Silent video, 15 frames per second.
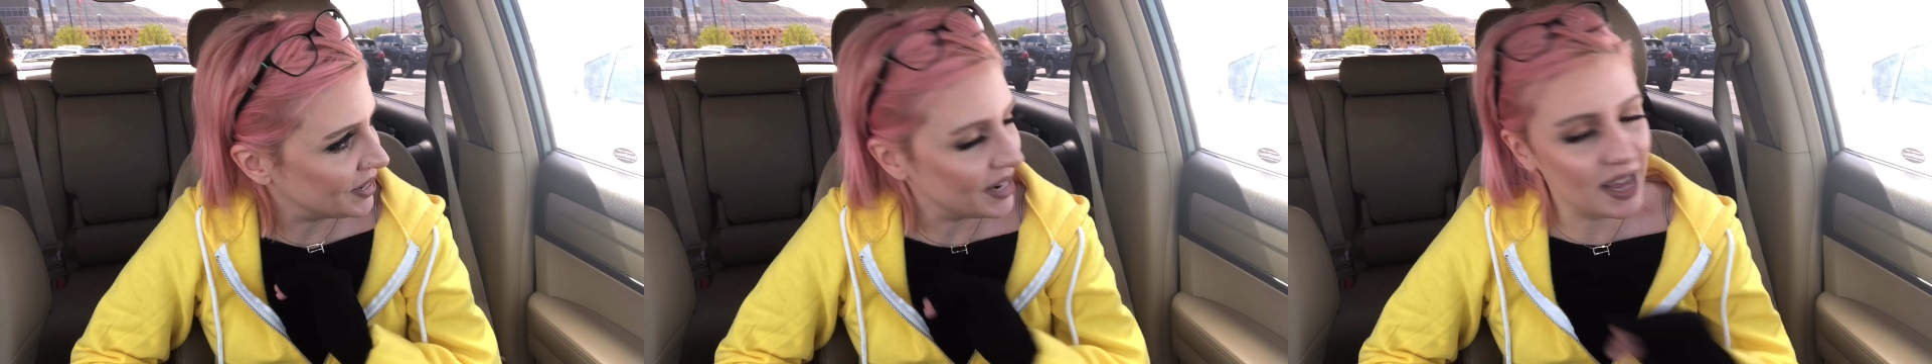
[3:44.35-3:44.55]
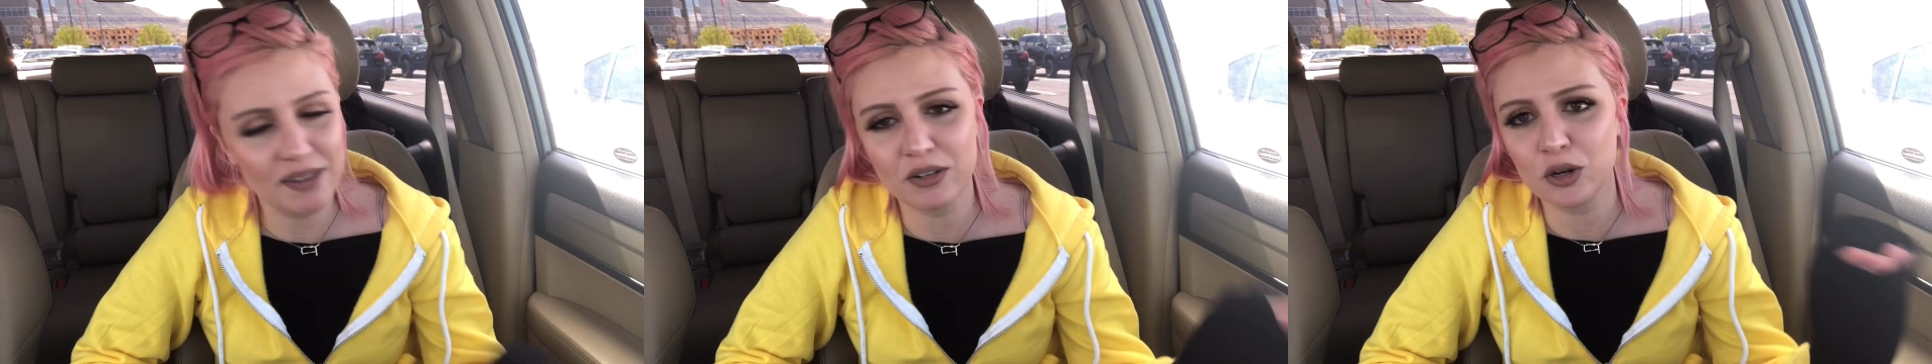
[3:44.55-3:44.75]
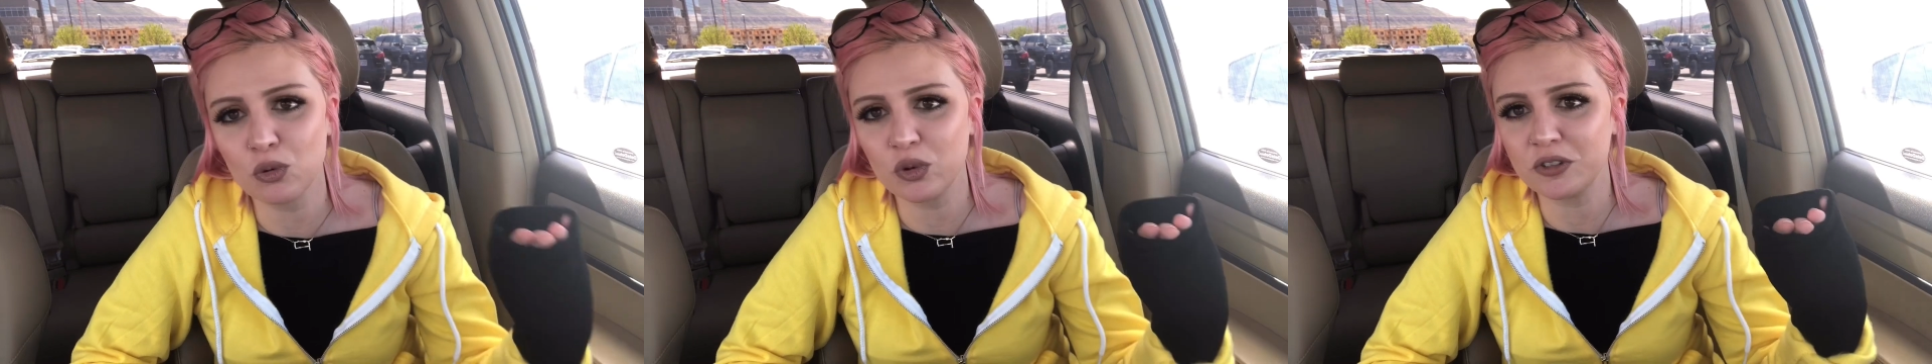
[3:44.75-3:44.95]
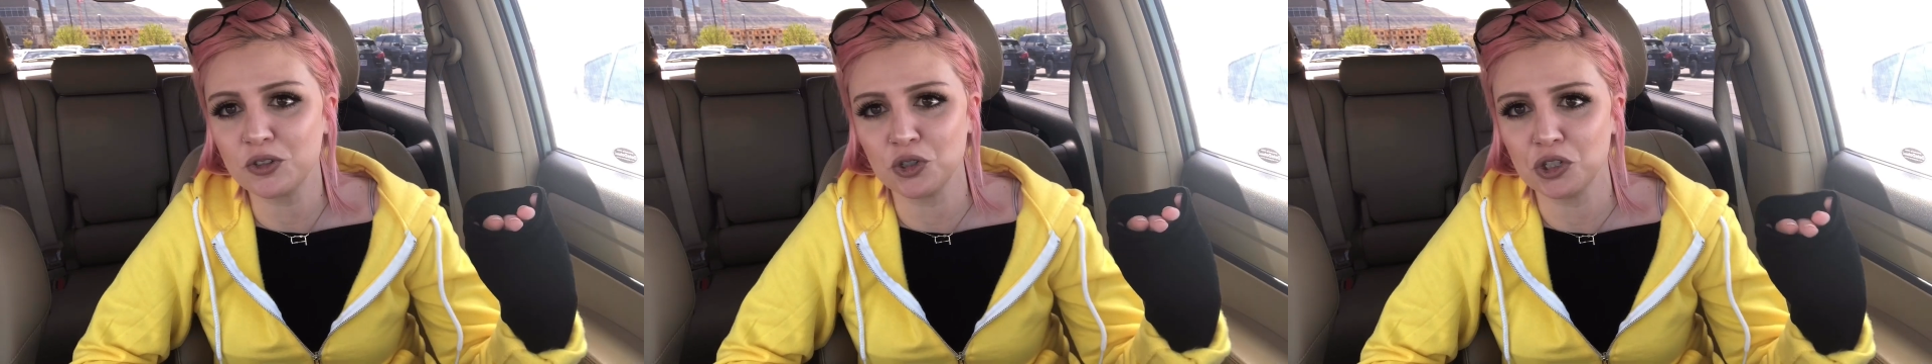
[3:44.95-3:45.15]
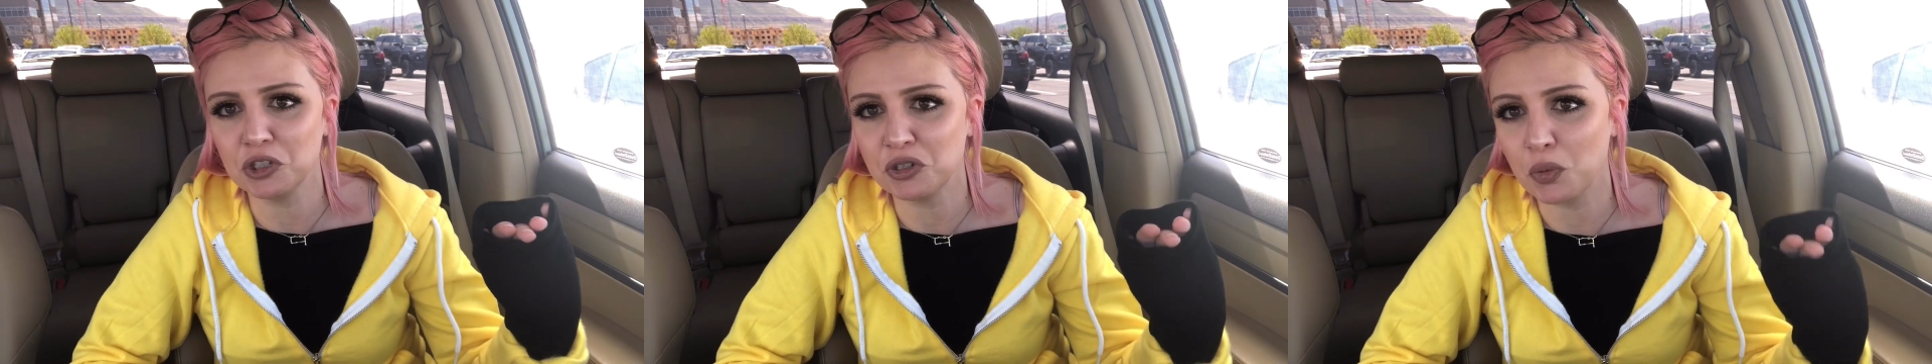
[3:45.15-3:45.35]
never
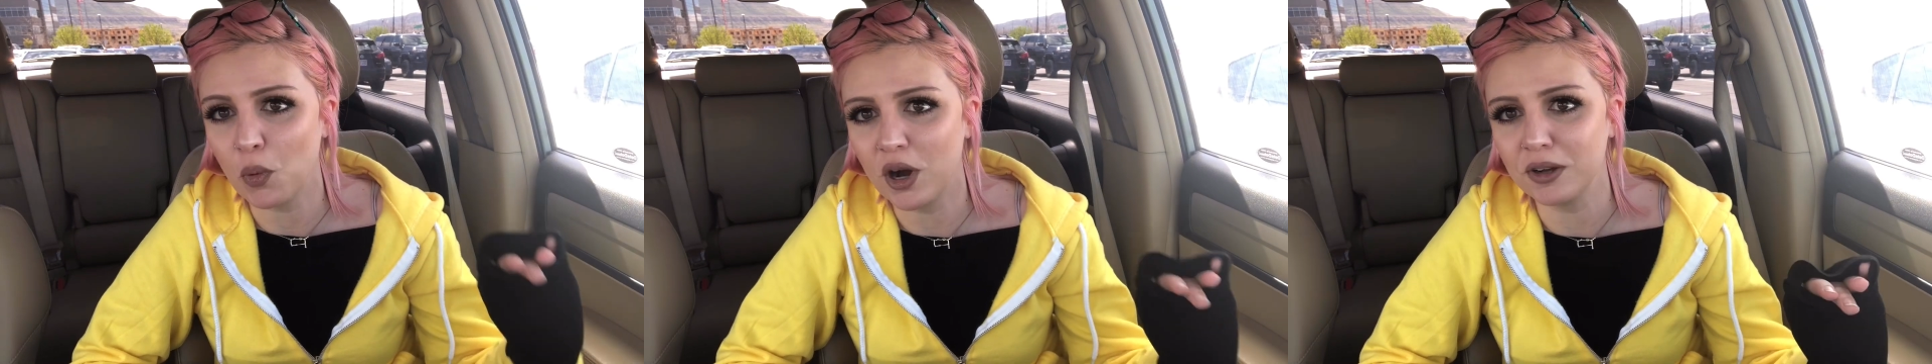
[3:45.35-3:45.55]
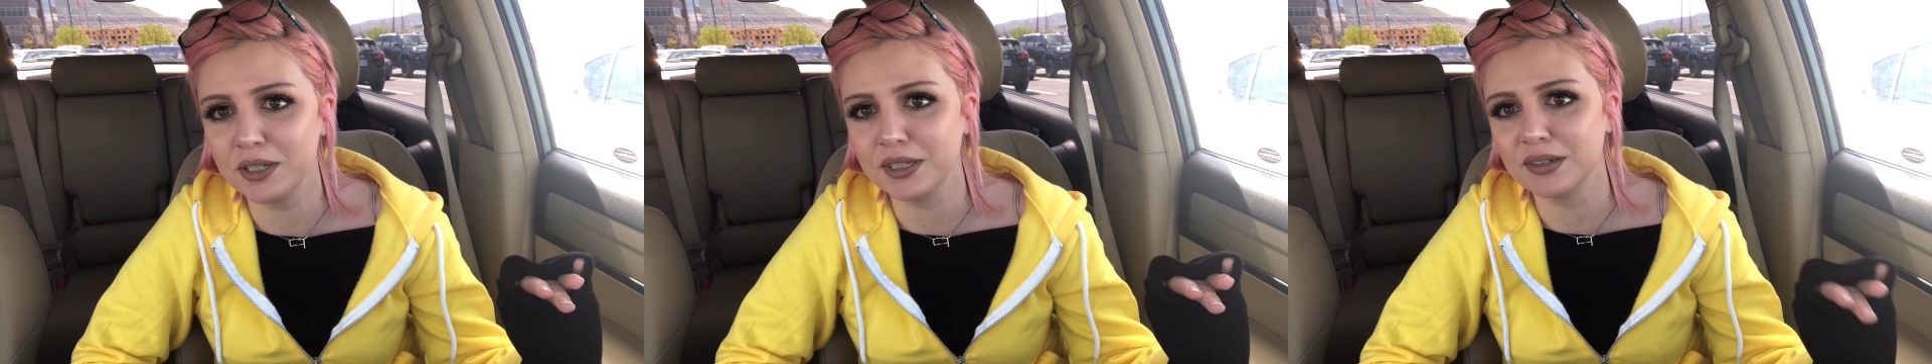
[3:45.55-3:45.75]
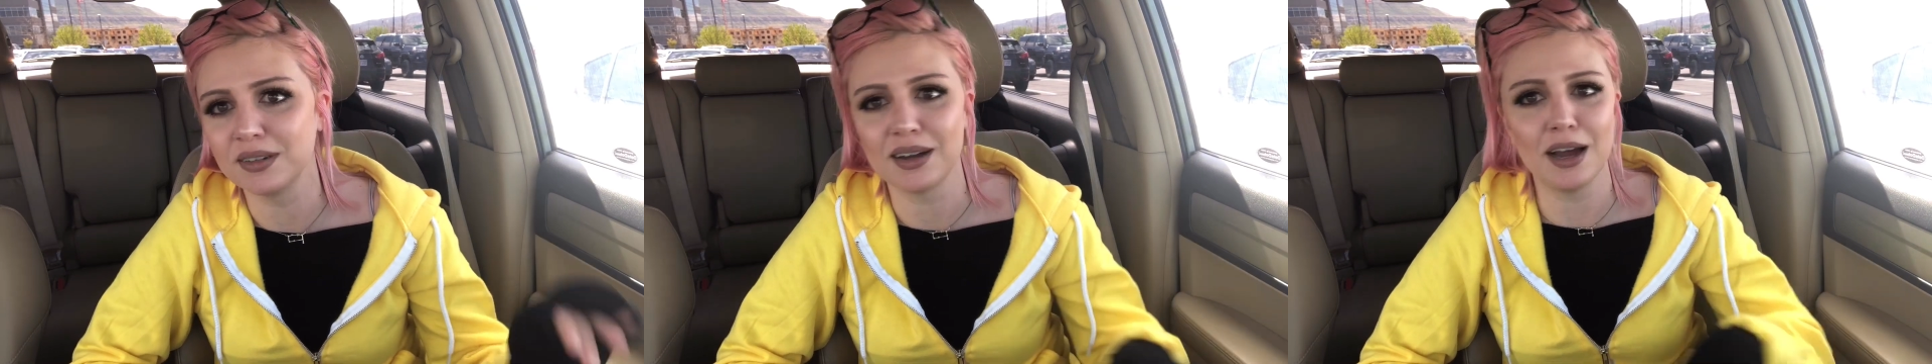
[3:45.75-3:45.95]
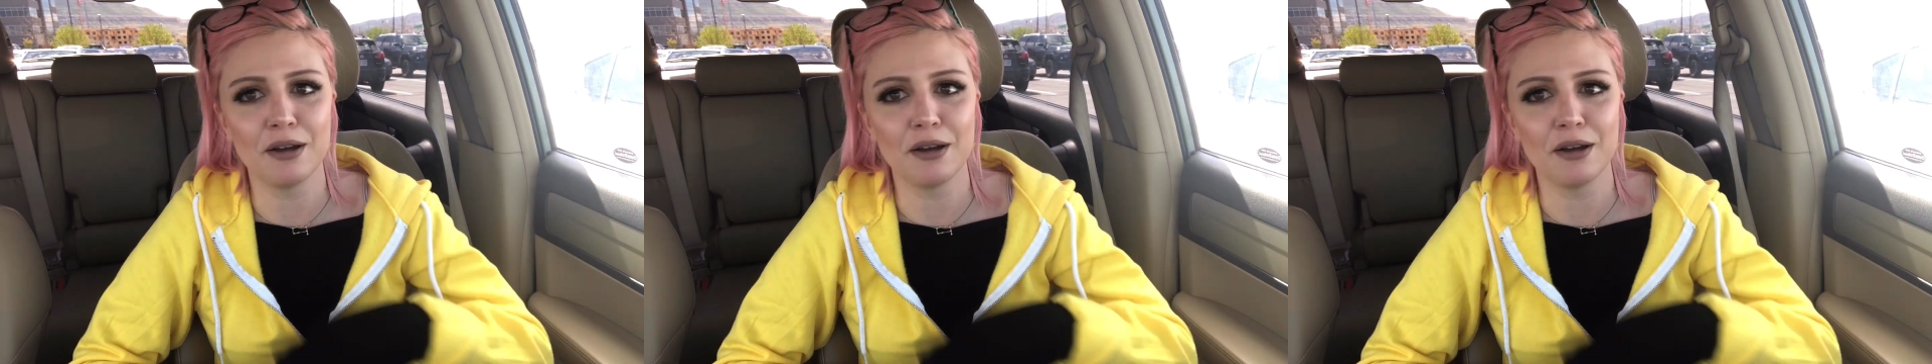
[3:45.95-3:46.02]
was just one.